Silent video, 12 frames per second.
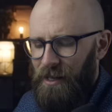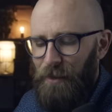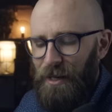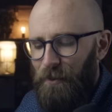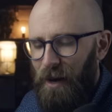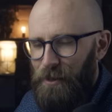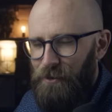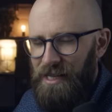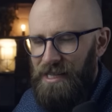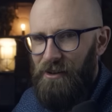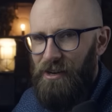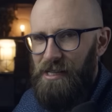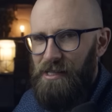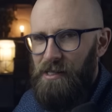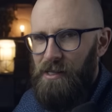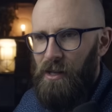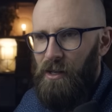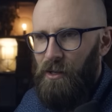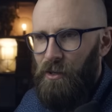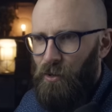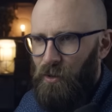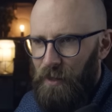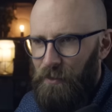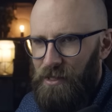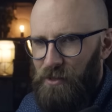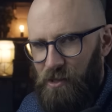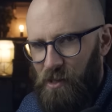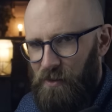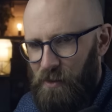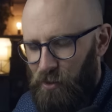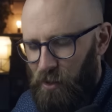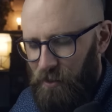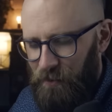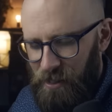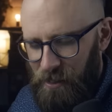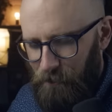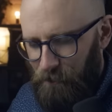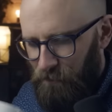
I mean, it might be red herrings, or they might also have some problems.